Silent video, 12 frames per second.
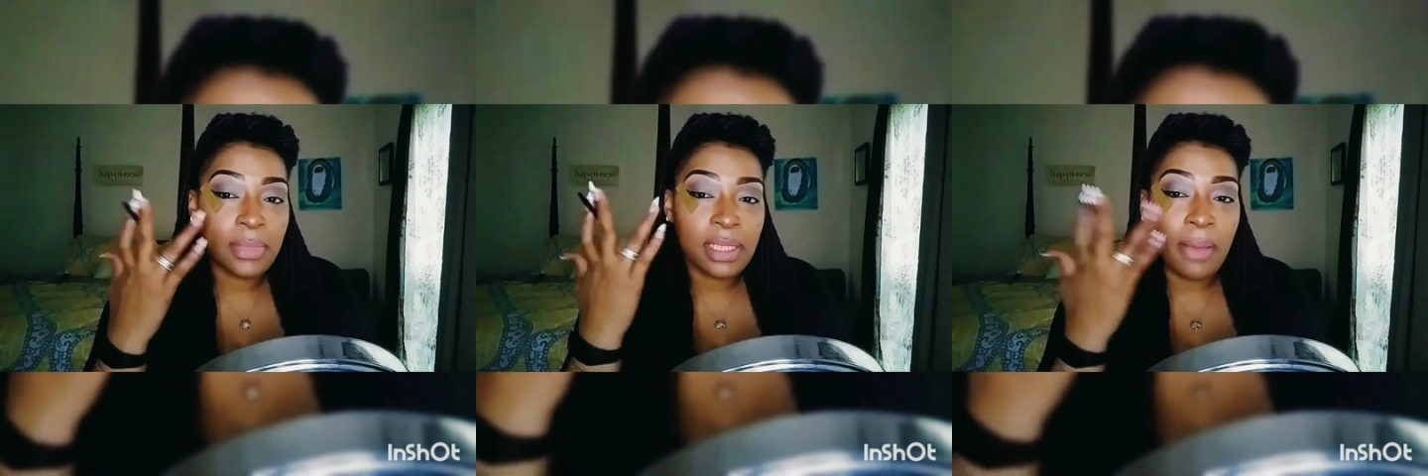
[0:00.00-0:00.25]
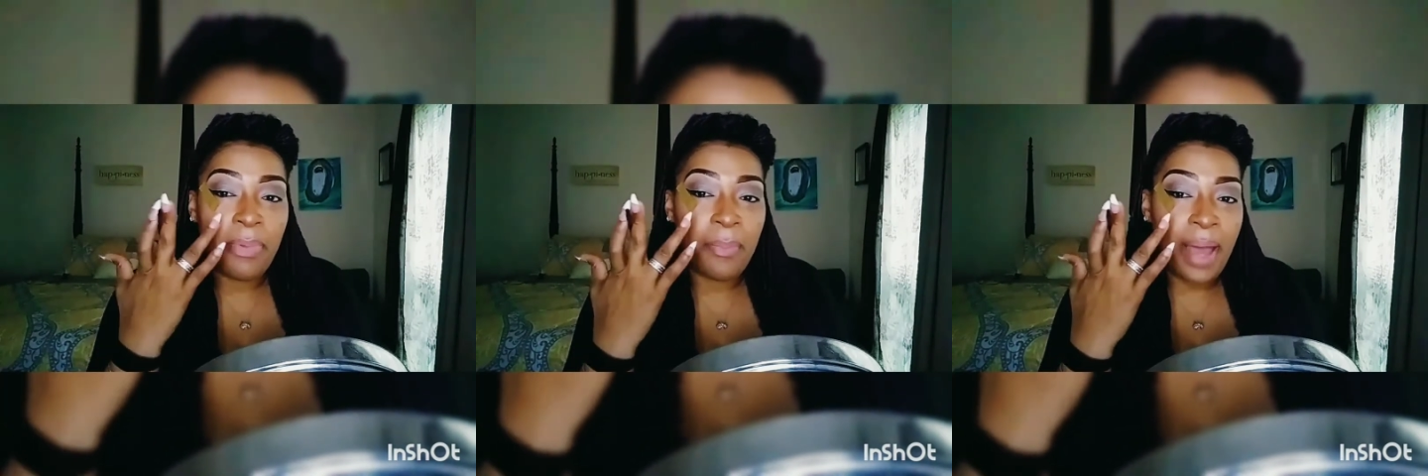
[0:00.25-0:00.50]

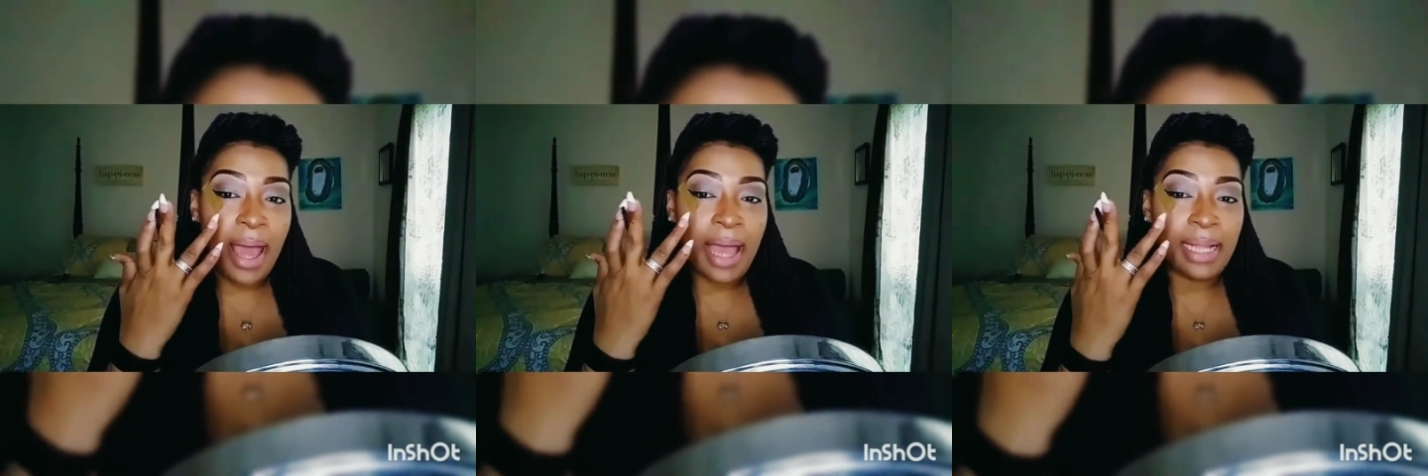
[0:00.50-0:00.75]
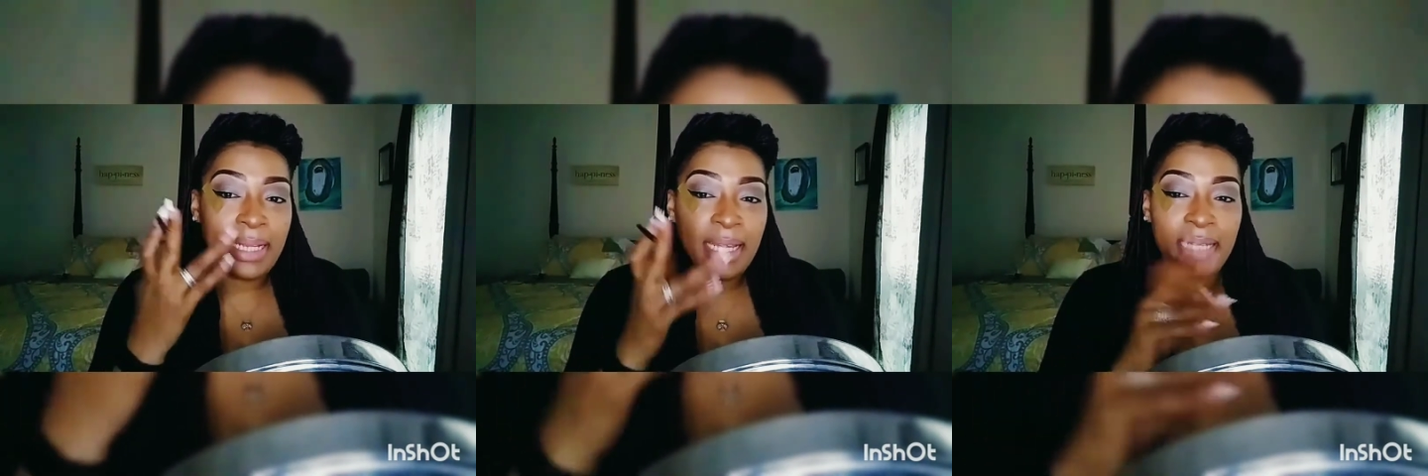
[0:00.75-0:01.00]
top of my
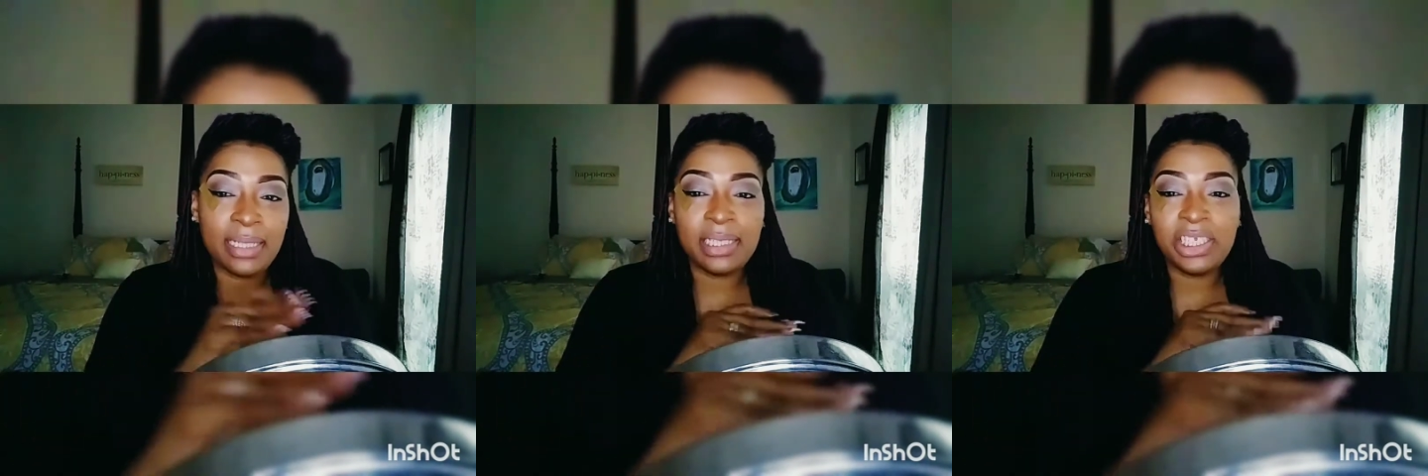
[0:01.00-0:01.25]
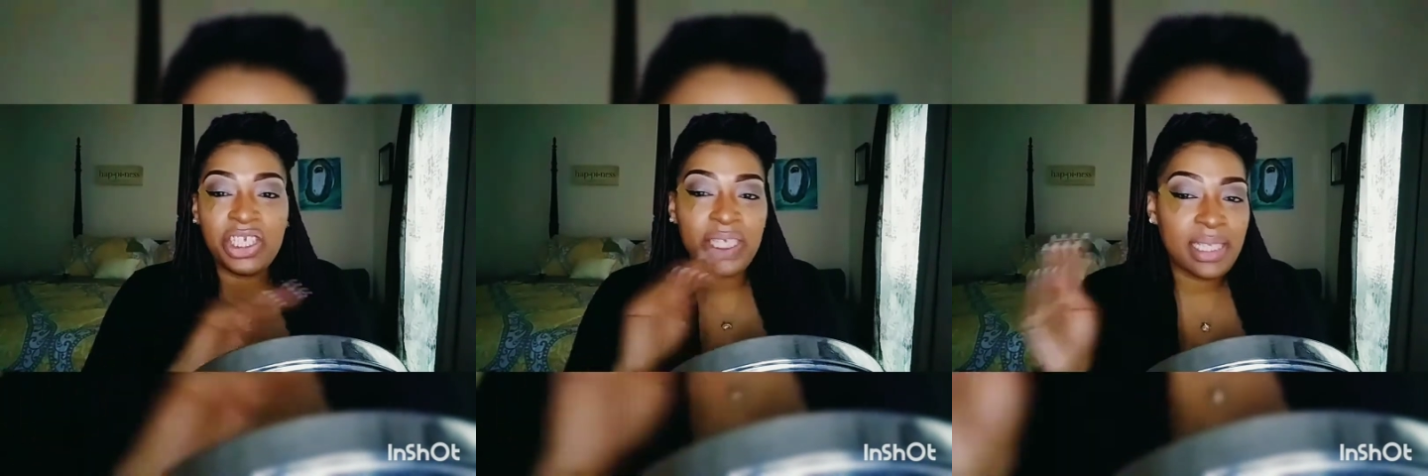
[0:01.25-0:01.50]
eyelid
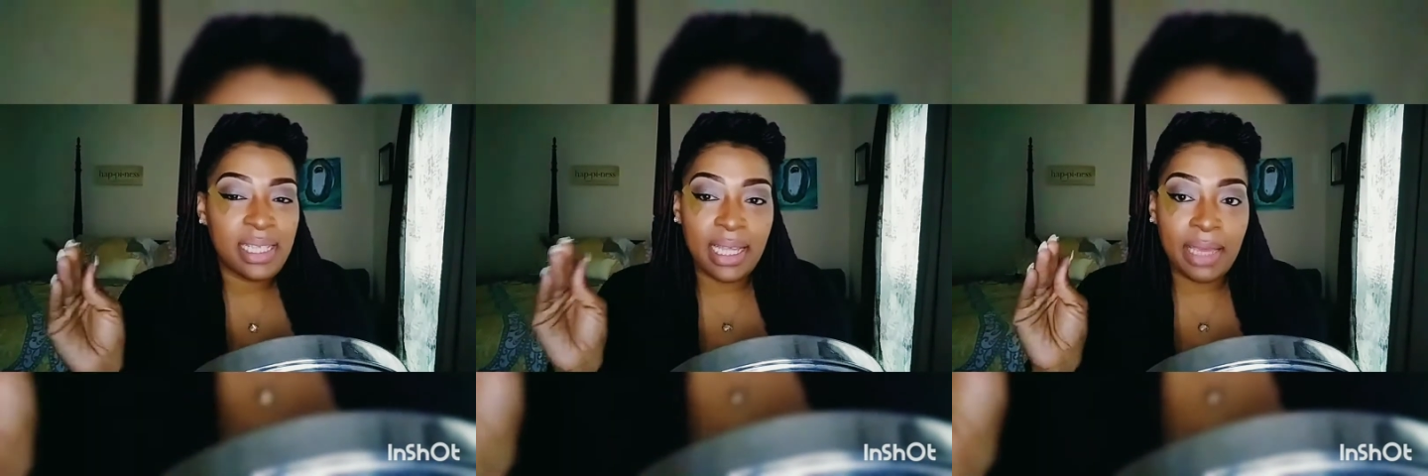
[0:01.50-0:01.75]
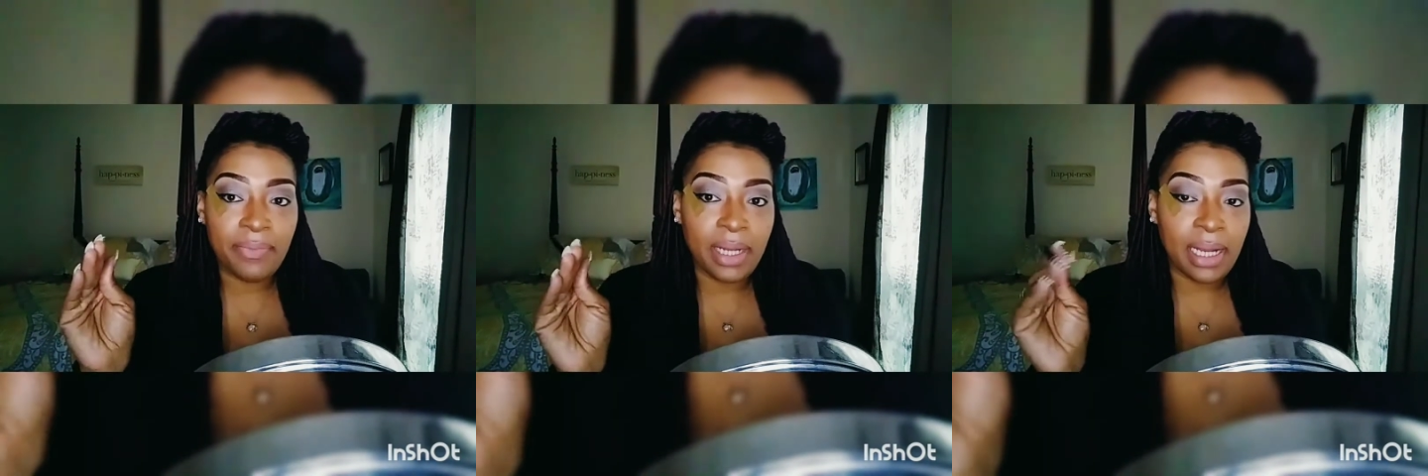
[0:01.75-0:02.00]
just to
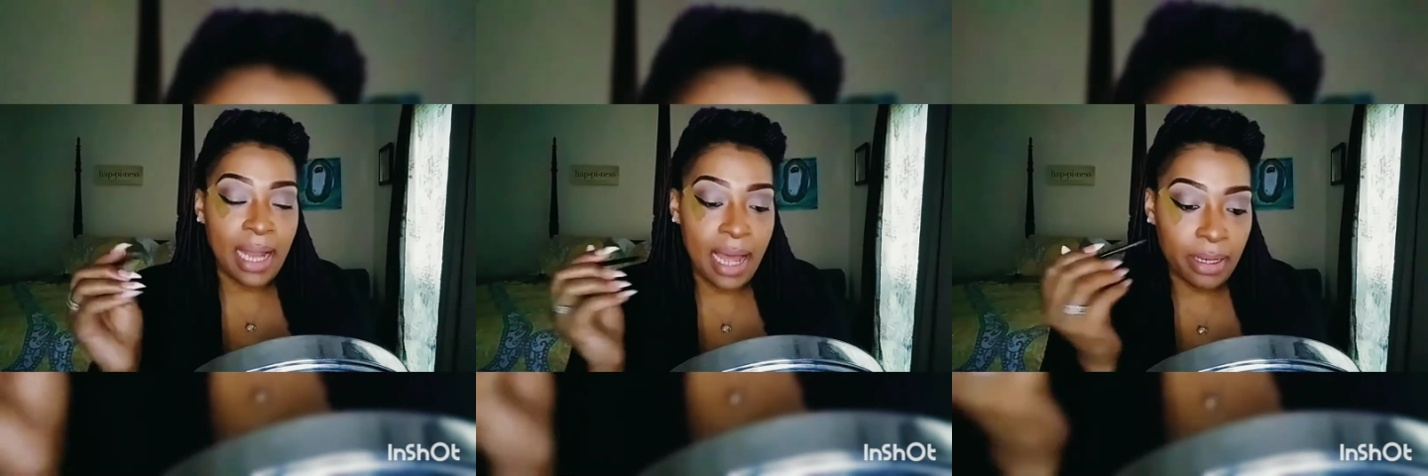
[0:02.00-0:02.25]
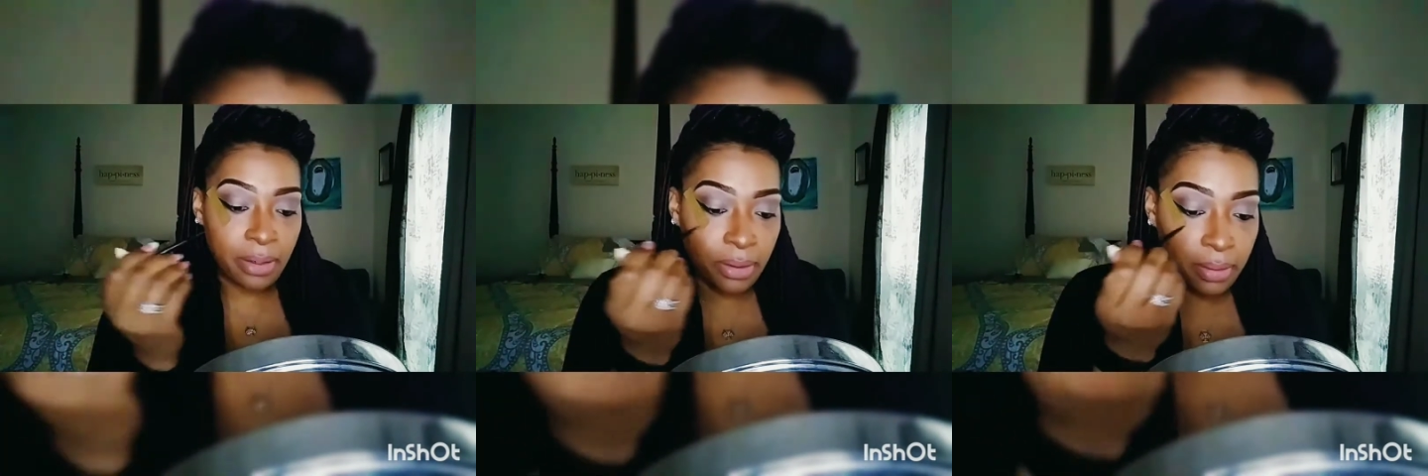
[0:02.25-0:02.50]
give it a
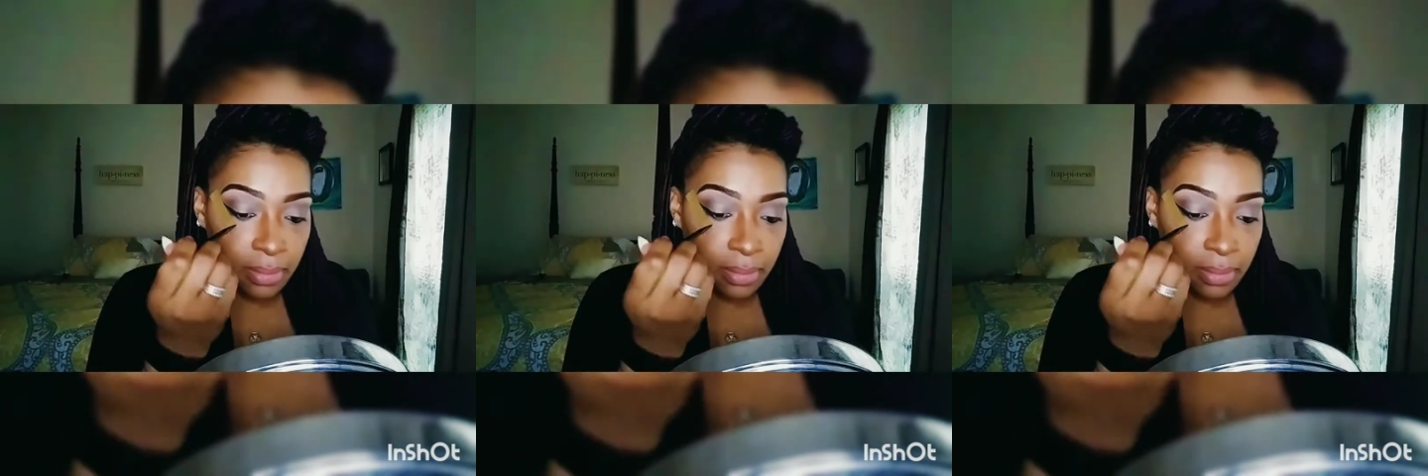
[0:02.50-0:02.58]
liner.